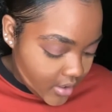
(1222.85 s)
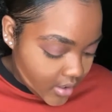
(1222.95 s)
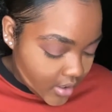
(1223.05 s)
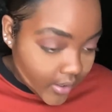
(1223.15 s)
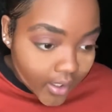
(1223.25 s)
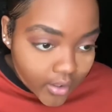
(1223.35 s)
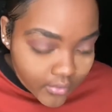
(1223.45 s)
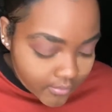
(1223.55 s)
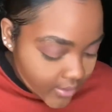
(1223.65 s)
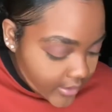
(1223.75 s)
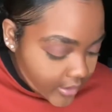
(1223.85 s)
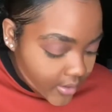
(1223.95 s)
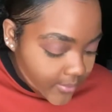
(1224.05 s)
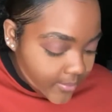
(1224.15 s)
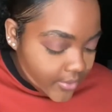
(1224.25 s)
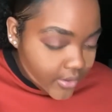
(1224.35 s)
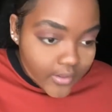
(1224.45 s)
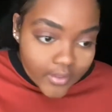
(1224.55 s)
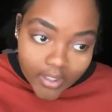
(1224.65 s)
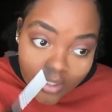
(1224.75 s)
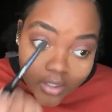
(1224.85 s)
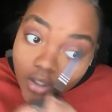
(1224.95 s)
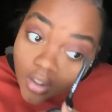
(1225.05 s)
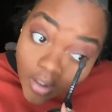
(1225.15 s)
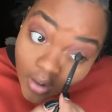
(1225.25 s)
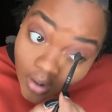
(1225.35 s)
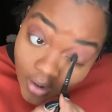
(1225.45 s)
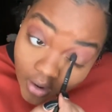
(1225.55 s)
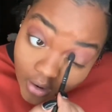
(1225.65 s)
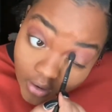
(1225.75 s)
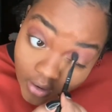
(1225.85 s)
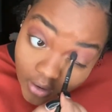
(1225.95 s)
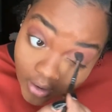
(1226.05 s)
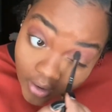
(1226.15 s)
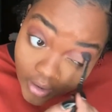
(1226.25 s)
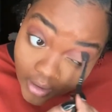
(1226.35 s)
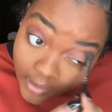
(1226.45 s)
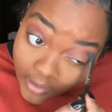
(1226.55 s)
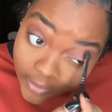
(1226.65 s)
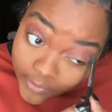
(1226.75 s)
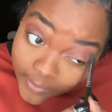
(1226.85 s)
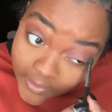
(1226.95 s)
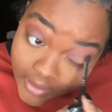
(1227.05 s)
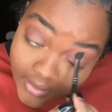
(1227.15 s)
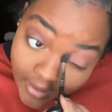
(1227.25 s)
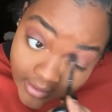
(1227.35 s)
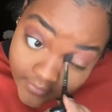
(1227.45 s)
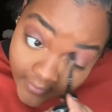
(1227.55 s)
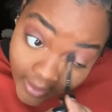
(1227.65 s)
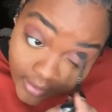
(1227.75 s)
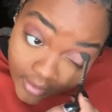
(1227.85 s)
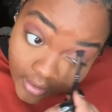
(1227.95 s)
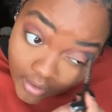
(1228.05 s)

Okay, we're a little bit more and then I will be satisfied.